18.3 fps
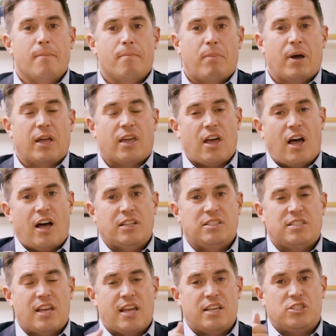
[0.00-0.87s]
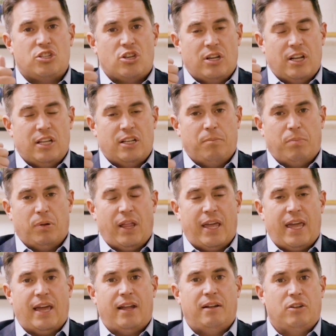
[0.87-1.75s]
But God says you need to
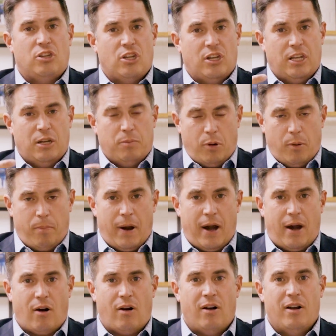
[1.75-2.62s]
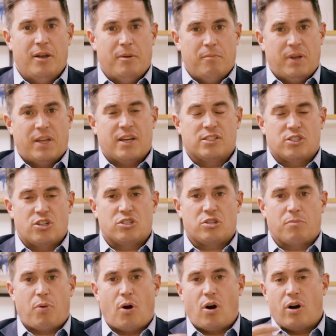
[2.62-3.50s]
plan, you need to prepare, because
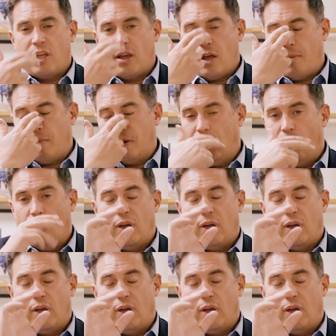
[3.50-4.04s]
there's a party coming.